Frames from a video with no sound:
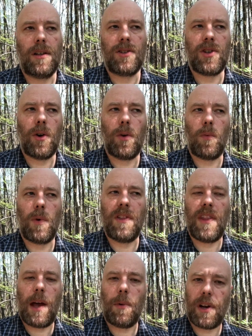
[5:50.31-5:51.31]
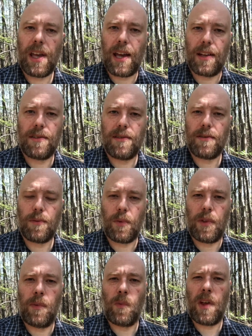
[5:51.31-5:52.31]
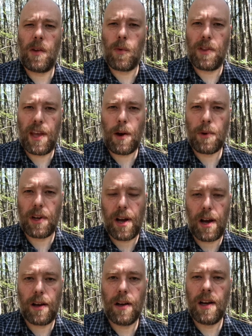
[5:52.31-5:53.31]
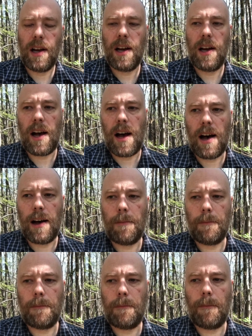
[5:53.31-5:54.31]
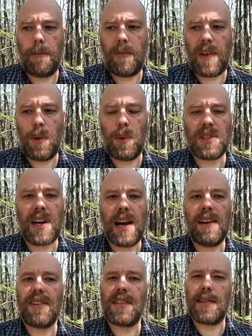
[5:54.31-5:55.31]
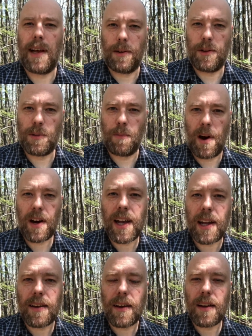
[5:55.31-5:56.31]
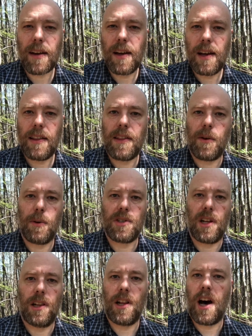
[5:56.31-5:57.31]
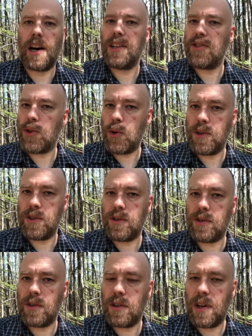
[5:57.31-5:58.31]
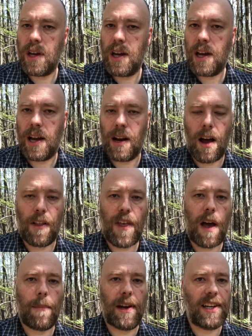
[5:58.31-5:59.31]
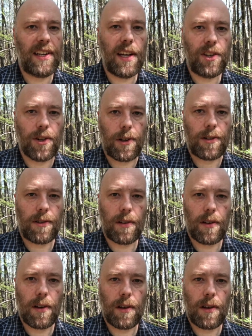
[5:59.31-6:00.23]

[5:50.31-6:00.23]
So when they were kids, when they were young, it was kind of a seller's market. There was a lot of students and not that many teachers.